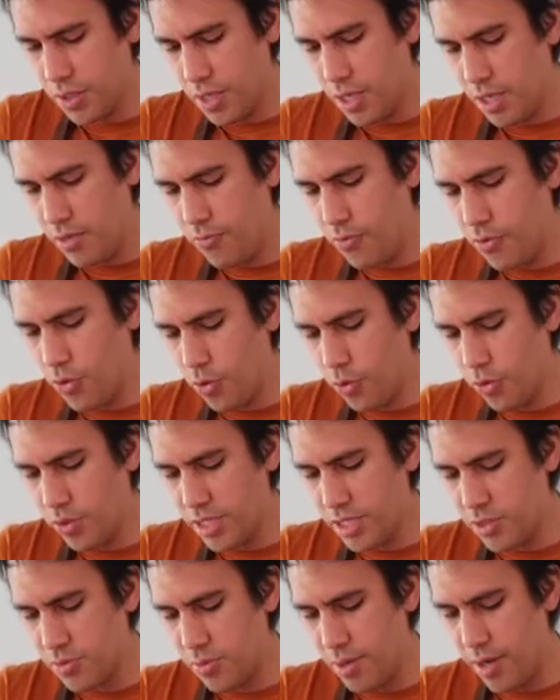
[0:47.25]
If you cook this
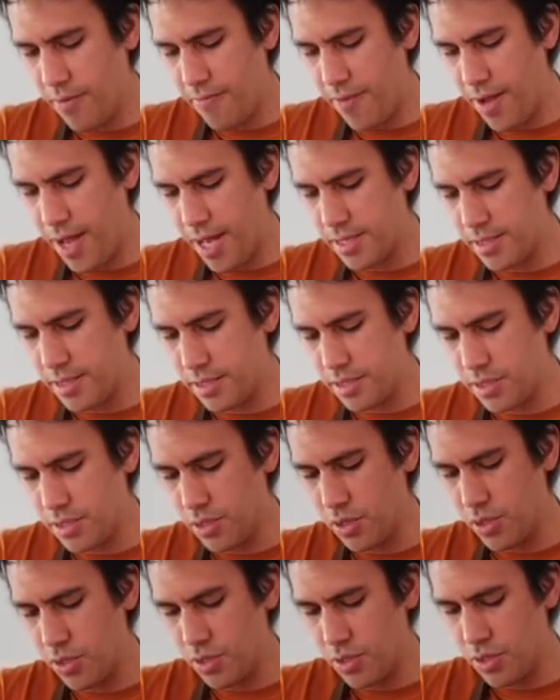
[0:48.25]
really fast, it's
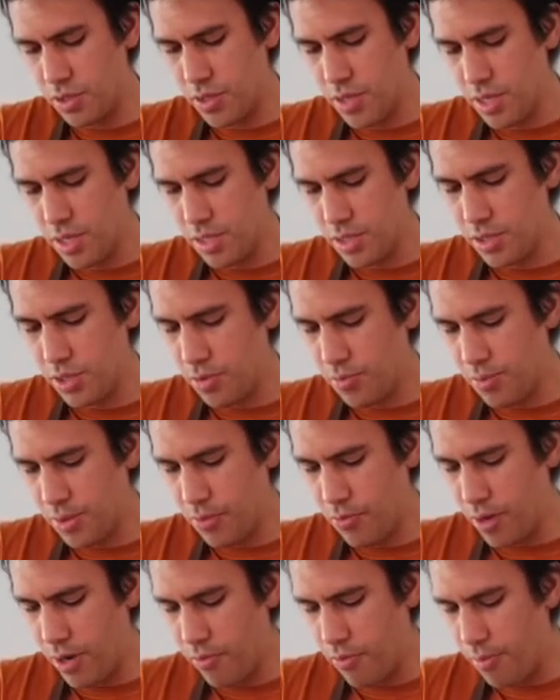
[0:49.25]
gonna be quite
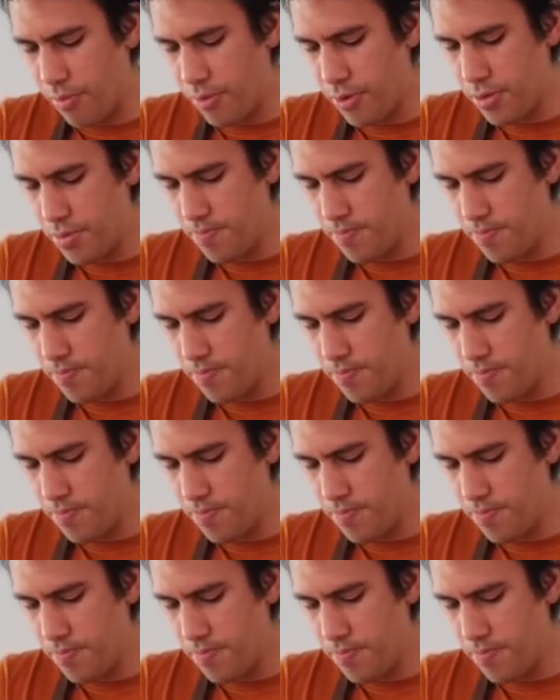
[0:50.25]
rubbery.